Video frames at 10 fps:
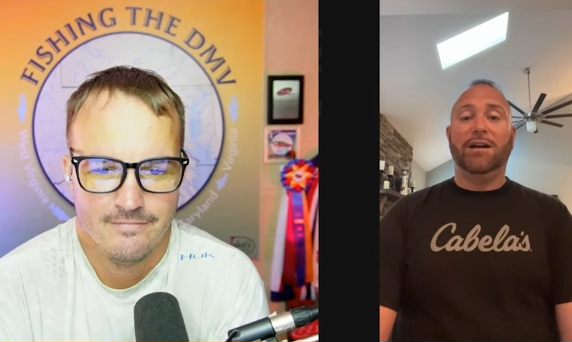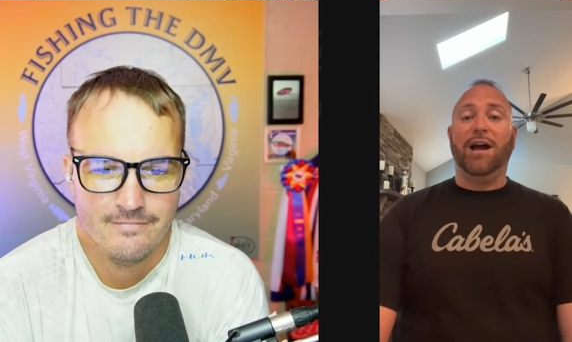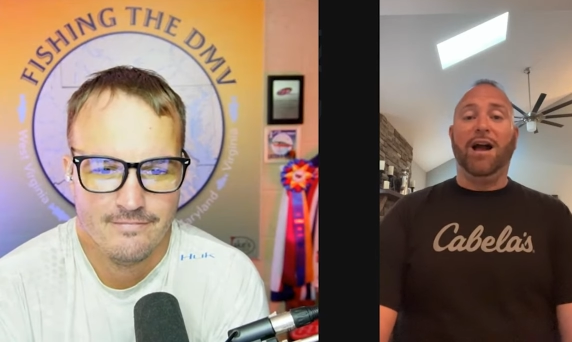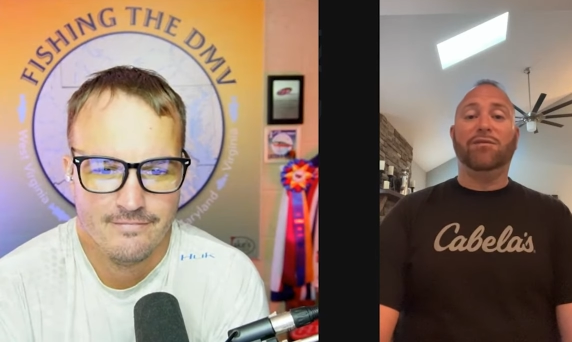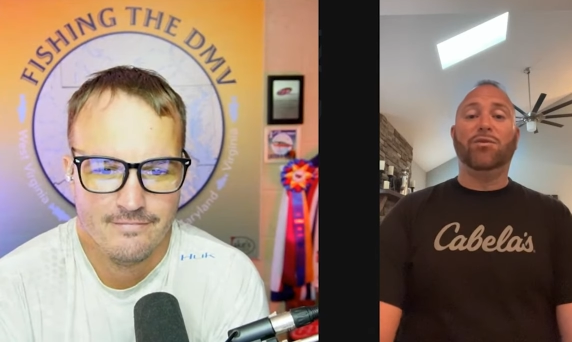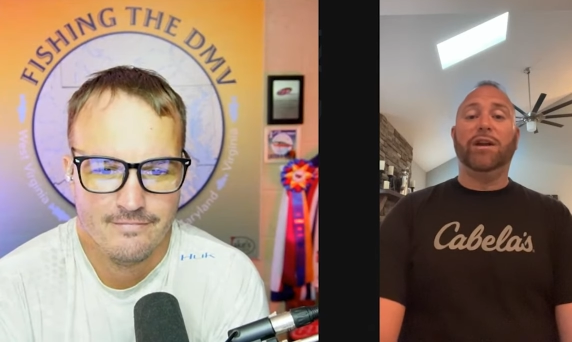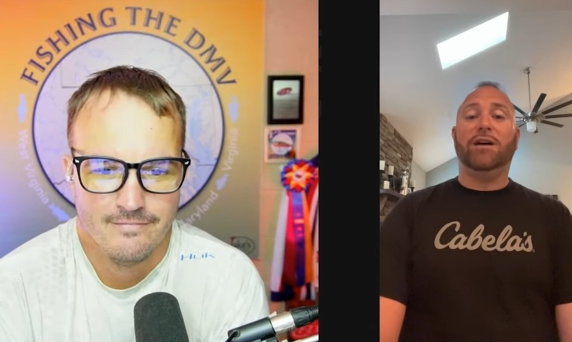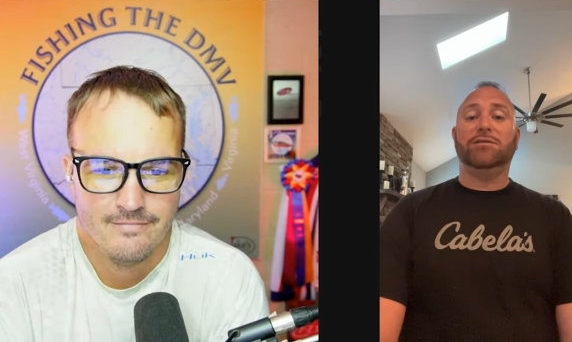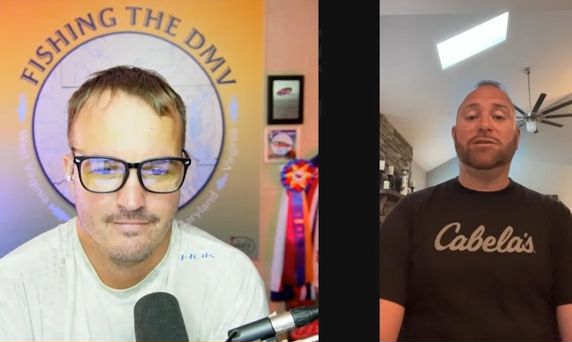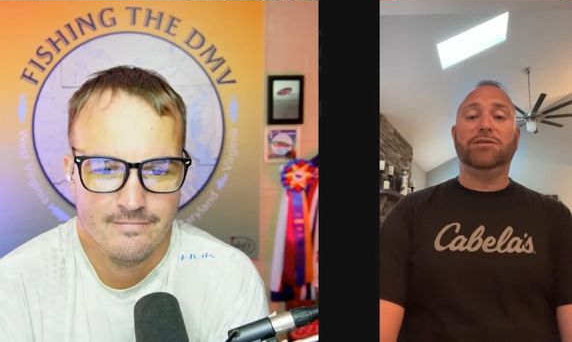Speaker 1: I've went
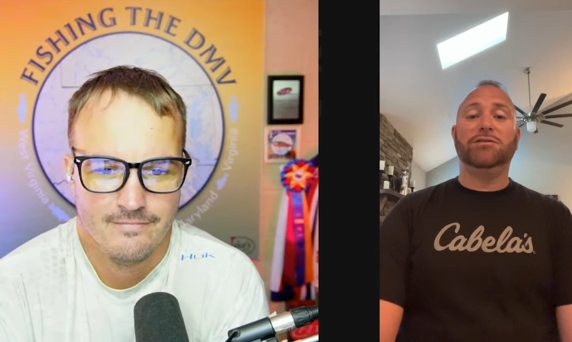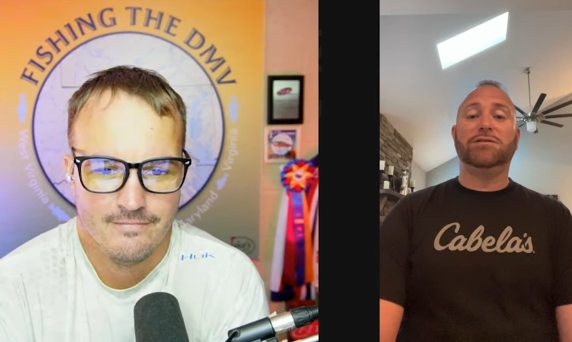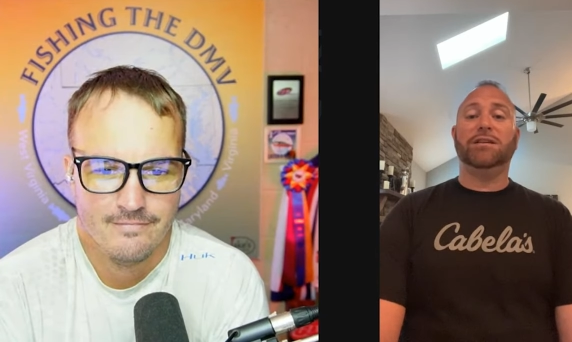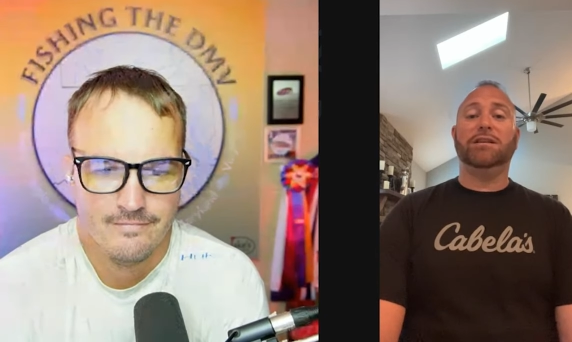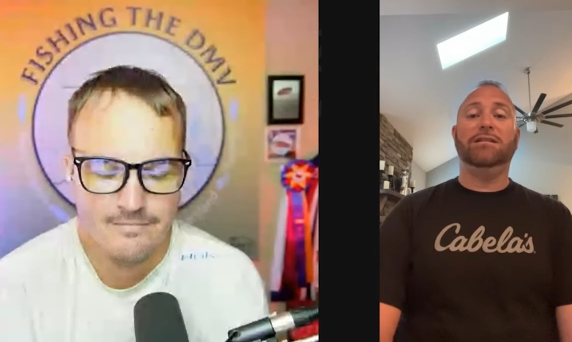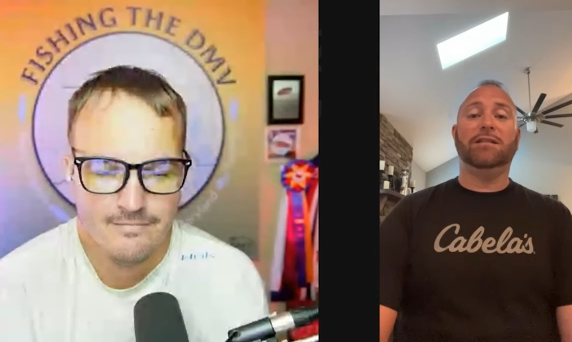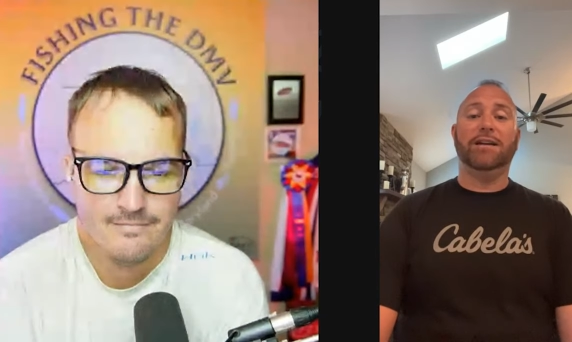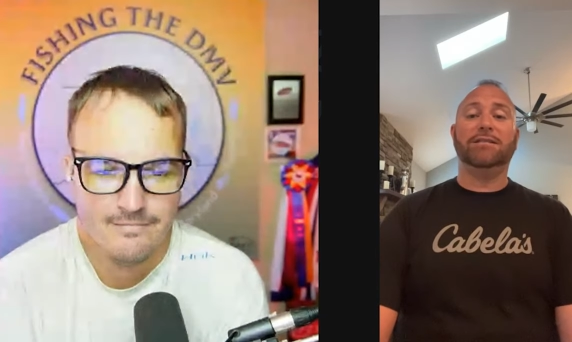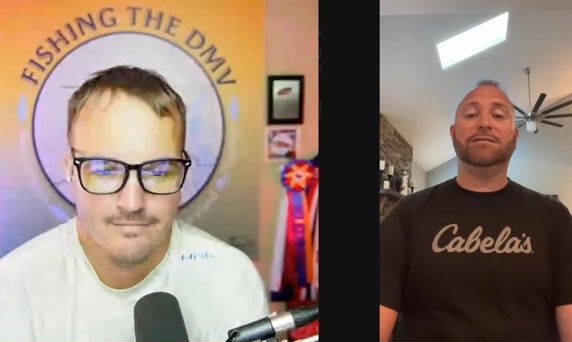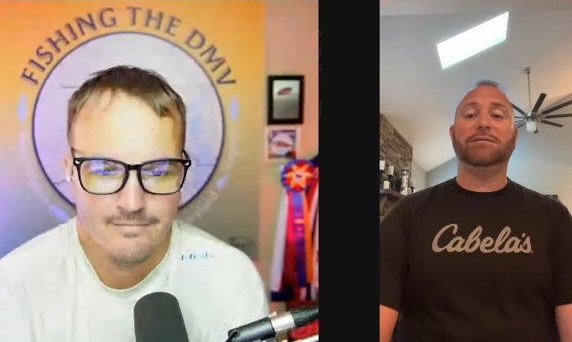out until you see
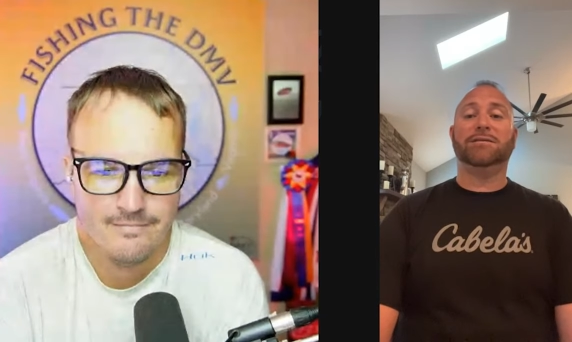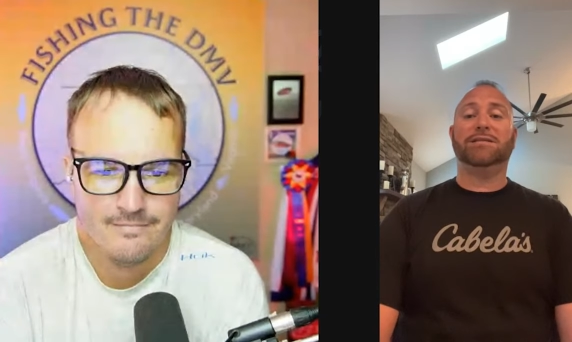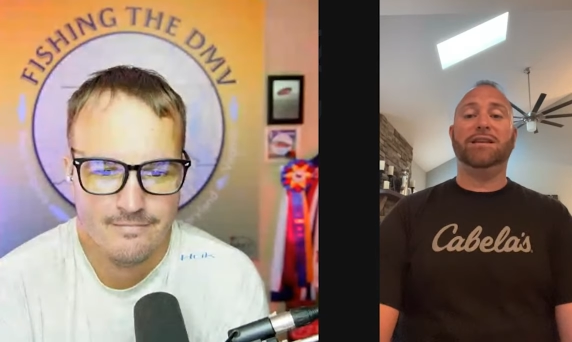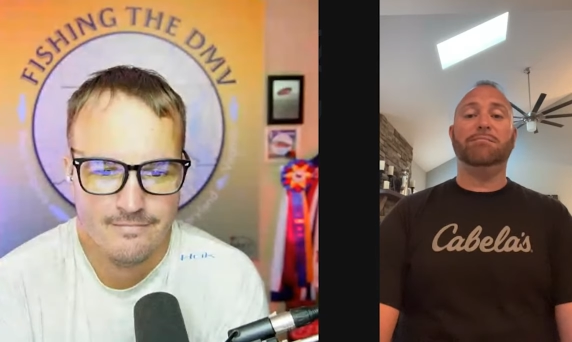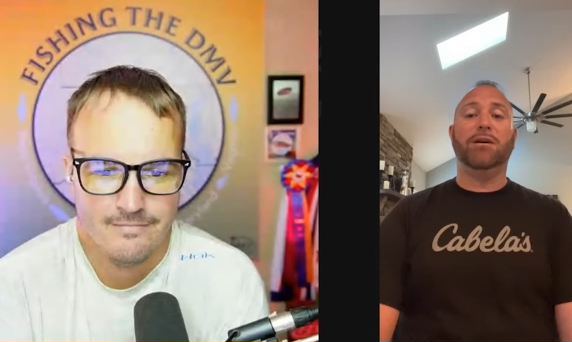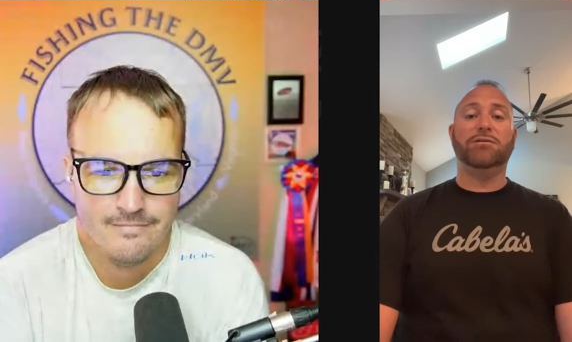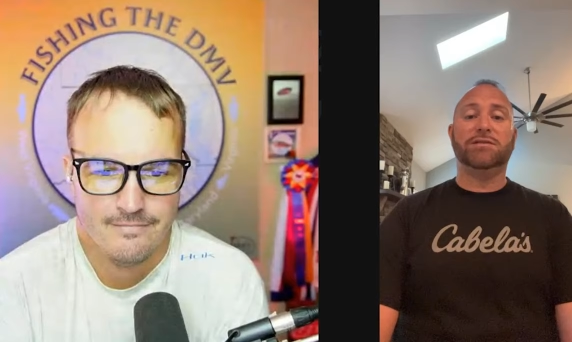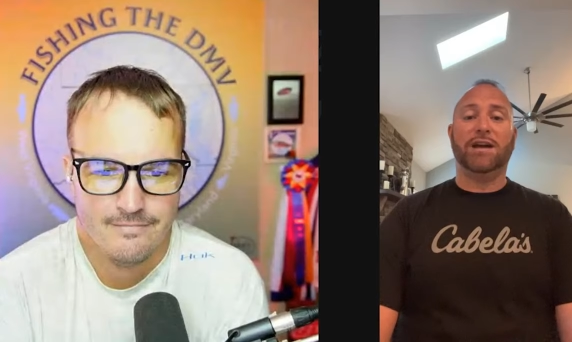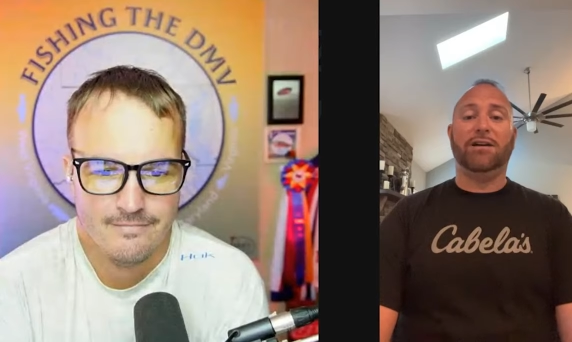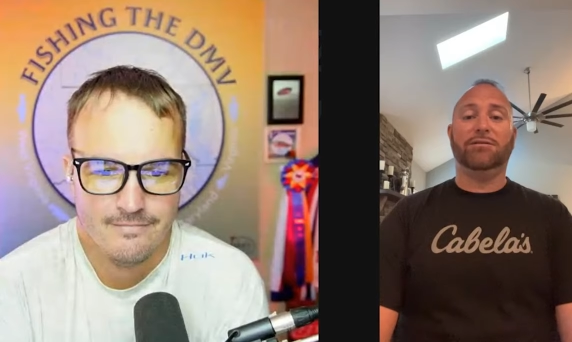like sea
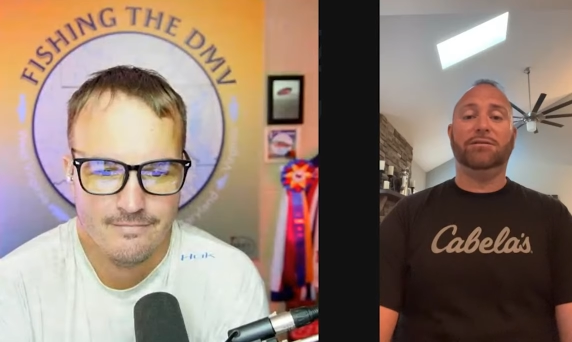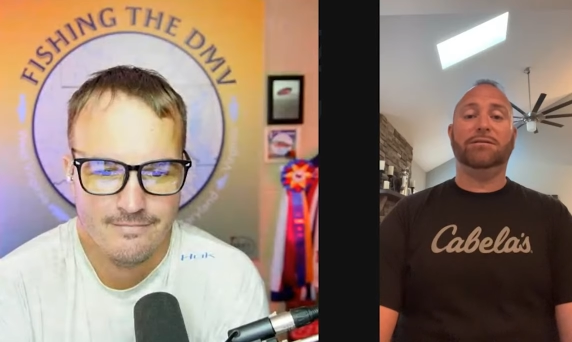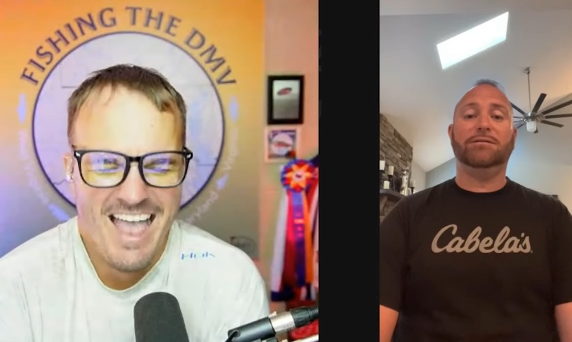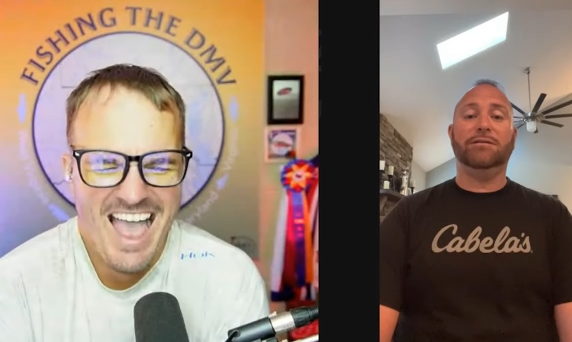boats out